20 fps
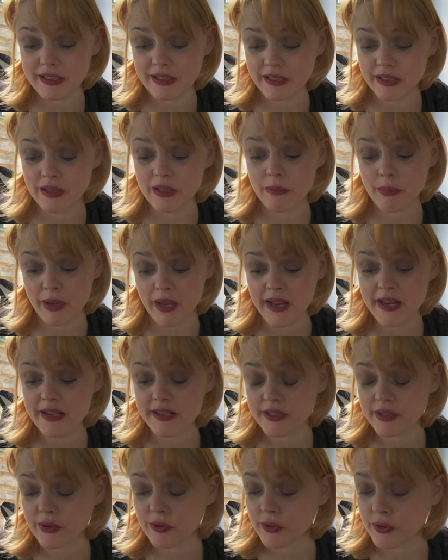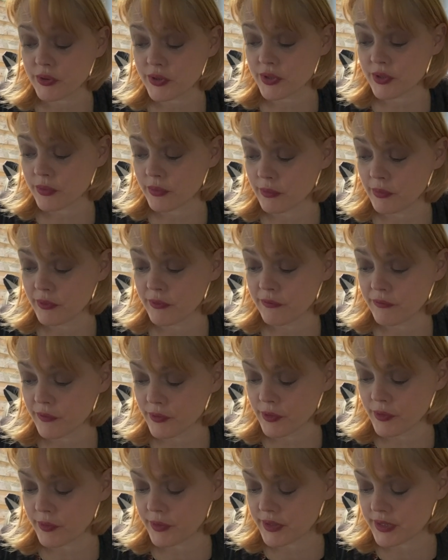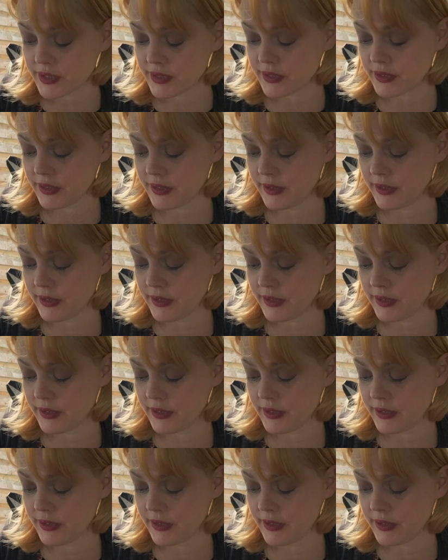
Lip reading: and the pain it's caused you and move forwards.